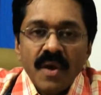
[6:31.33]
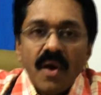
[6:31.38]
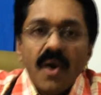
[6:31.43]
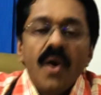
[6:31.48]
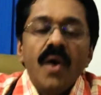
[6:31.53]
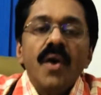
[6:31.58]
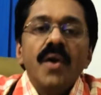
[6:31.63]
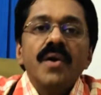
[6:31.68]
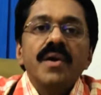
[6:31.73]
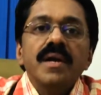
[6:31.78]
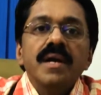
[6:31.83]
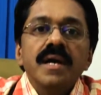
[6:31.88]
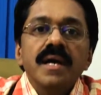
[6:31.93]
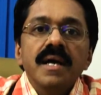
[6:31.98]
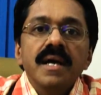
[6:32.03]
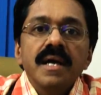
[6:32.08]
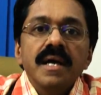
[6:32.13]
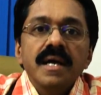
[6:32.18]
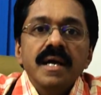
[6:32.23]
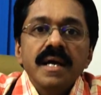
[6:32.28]
or
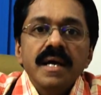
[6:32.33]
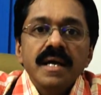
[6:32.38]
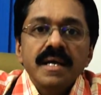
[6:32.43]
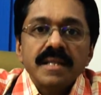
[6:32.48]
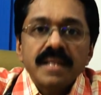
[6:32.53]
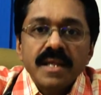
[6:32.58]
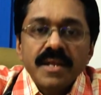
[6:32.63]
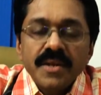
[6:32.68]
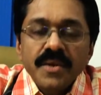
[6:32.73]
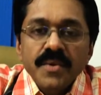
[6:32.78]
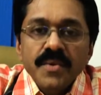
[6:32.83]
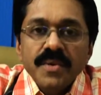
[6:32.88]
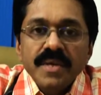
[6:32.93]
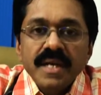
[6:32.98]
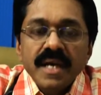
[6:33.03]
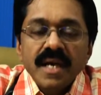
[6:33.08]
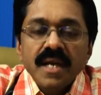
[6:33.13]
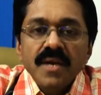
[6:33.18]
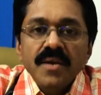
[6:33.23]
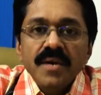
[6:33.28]
the new
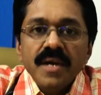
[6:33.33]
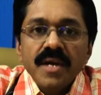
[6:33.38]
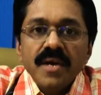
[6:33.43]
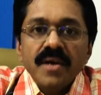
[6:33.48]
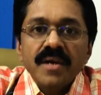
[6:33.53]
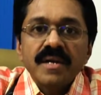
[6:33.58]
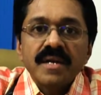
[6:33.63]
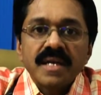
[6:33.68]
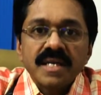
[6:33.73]
degludec,